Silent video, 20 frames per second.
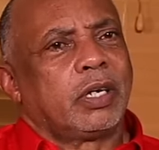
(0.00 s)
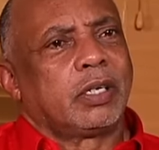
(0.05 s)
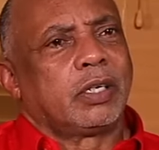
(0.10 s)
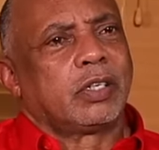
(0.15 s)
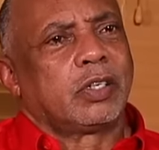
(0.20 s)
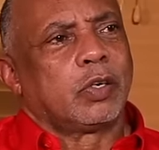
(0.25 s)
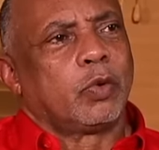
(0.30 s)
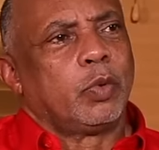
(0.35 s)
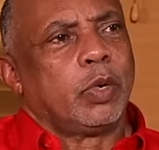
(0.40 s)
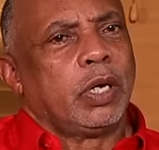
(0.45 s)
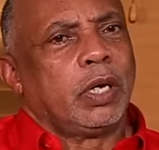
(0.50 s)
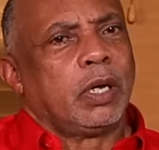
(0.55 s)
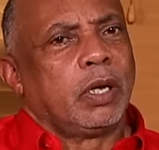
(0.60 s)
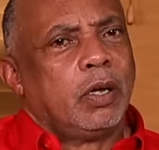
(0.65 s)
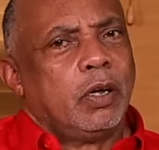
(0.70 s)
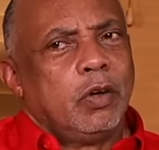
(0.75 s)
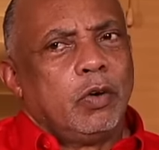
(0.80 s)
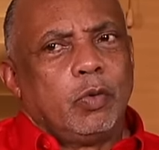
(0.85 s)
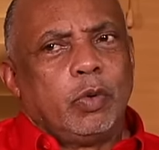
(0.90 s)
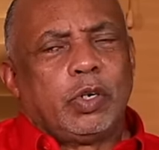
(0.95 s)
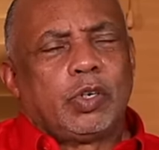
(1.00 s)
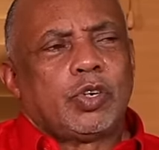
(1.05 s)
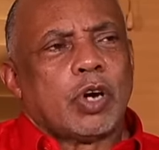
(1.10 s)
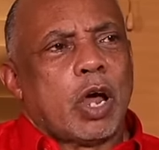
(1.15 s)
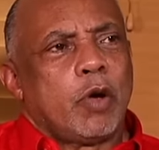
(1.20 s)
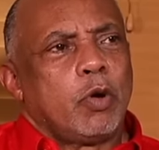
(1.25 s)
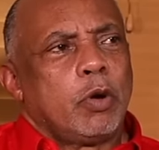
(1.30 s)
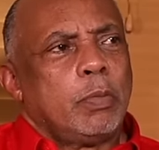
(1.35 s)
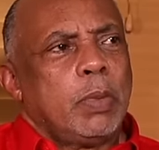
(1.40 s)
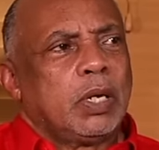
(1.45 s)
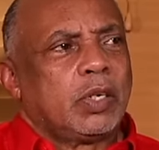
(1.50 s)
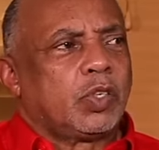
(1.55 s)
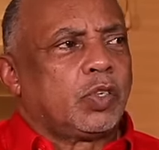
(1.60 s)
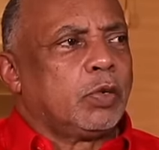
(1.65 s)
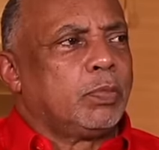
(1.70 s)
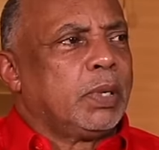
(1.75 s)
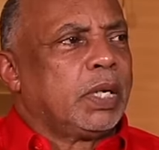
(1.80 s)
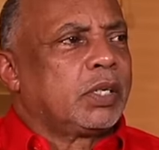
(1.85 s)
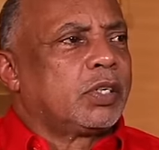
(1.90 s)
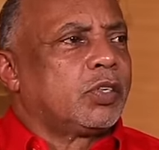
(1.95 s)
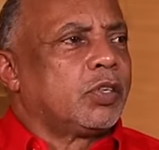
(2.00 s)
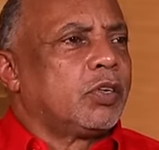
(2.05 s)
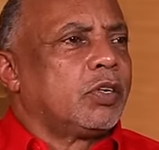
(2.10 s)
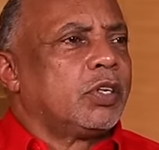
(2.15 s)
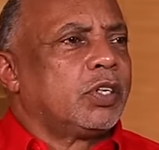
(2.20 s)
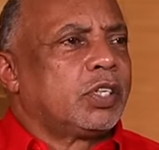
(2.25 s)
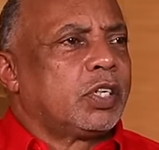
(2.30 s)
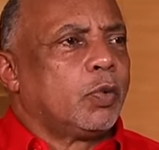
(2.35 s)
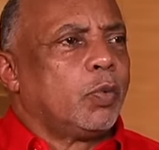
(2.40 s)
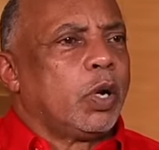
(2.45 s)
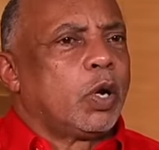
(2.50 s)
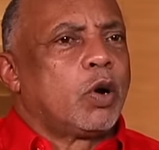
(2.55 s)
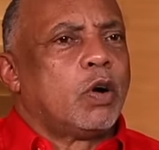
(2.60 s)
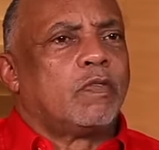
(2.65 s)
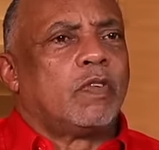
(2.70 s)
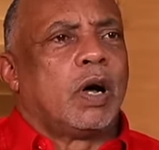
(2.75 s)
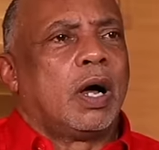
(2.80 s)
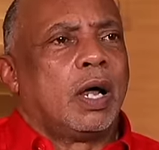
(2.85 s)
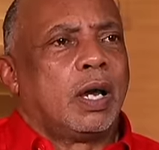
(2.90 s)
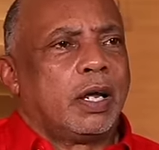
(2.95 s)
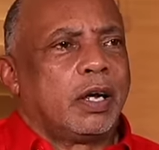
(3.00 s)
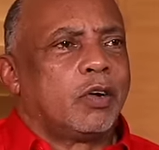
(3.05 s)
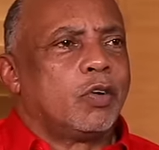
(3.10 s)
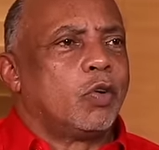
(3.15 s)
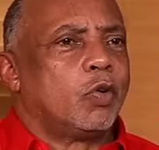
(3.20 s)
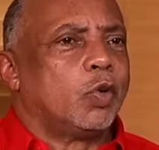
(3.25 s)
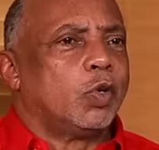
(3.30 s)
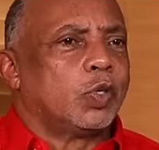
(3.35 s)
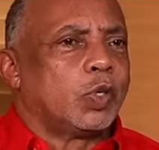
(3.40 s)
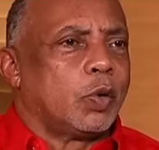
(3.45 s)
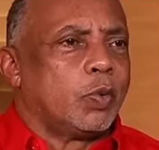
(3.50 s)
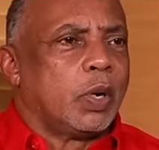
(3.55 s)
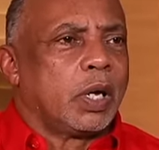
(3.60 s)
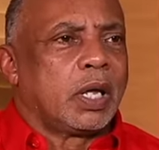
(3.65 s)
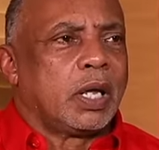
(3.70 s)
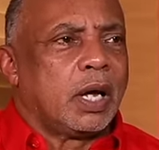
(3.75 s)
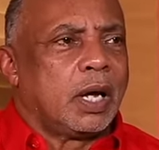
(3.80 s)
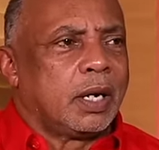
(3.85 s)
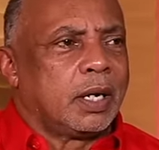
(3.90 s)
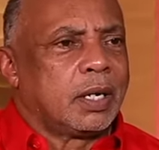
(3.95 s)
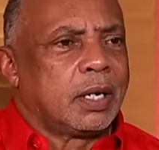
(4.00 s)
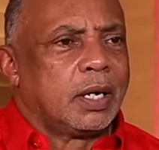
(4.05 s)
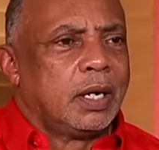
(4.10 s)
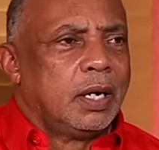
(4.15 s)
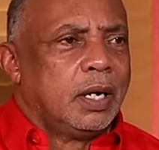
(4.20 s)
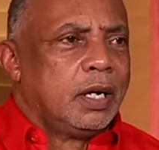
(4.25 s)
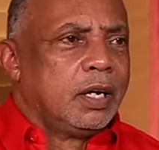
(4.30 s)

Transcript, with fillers: Right. So we try our best to make certain so we cover all the ground so we can,